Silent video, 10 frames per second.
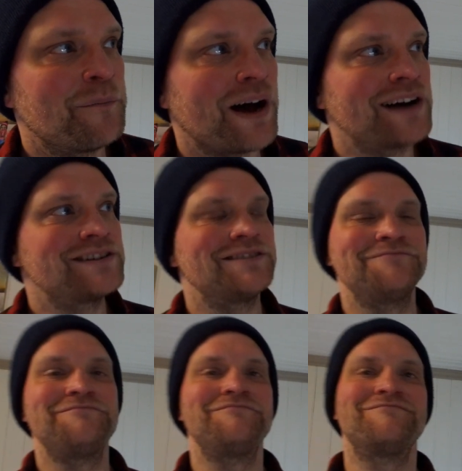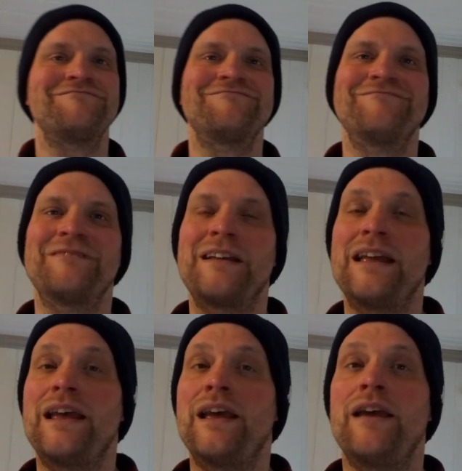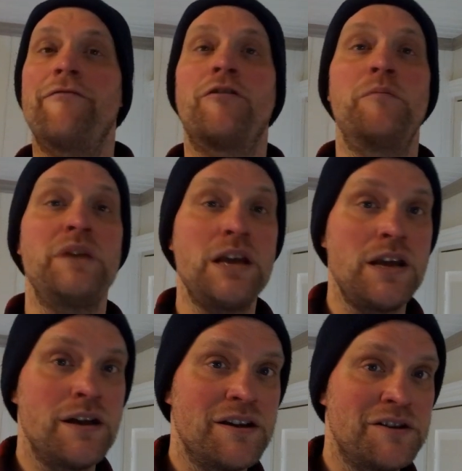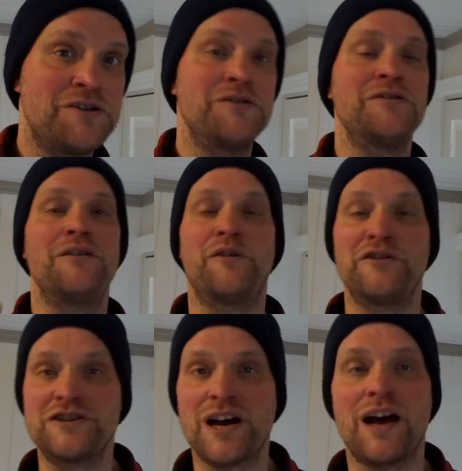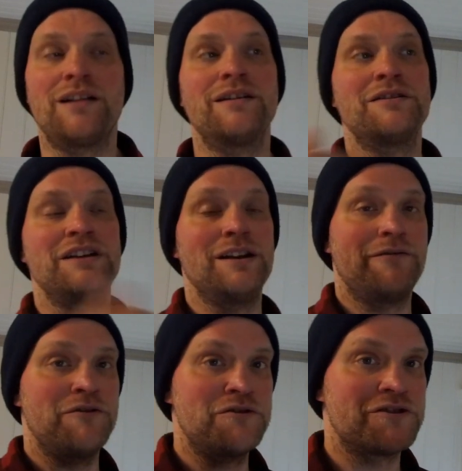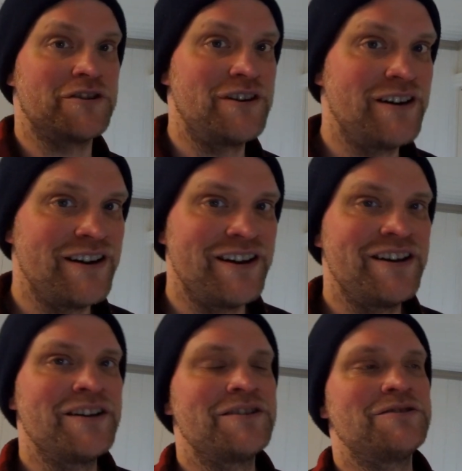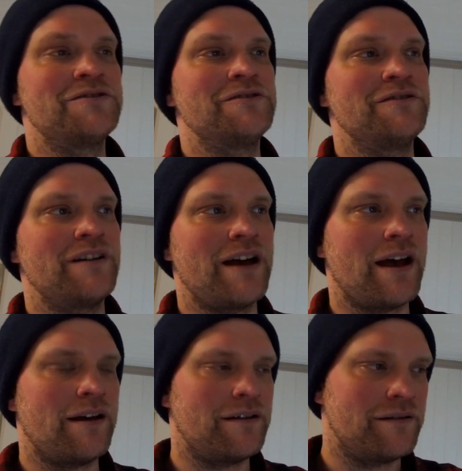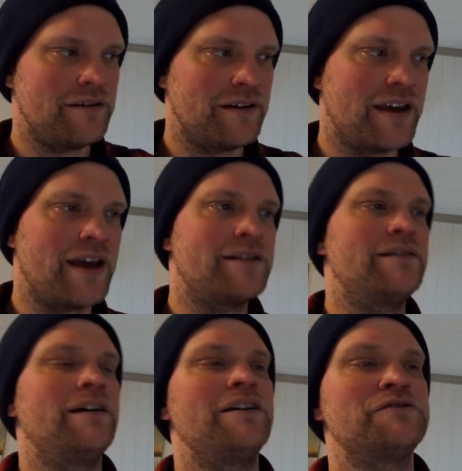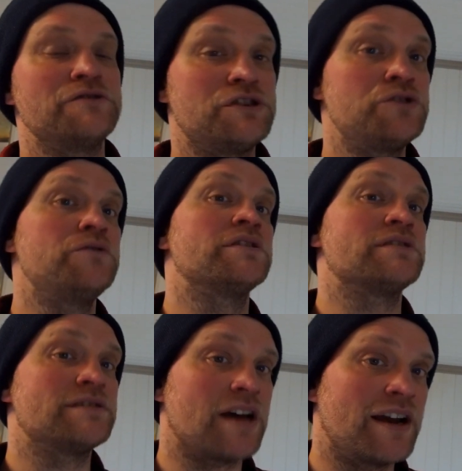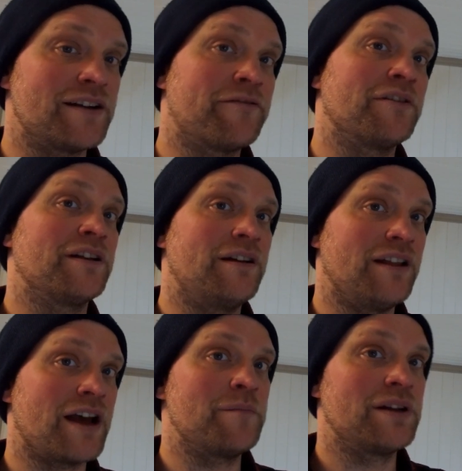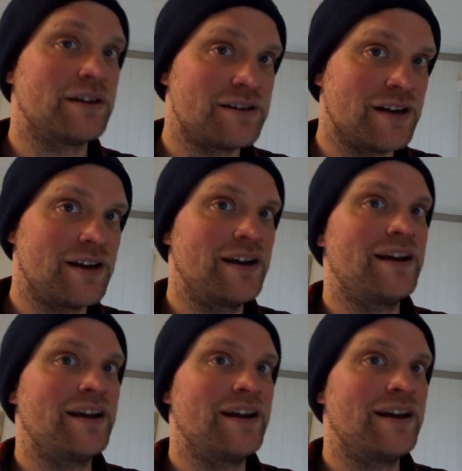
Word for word: But for me to, or a child in the future, to get uh, to sue the society for liability,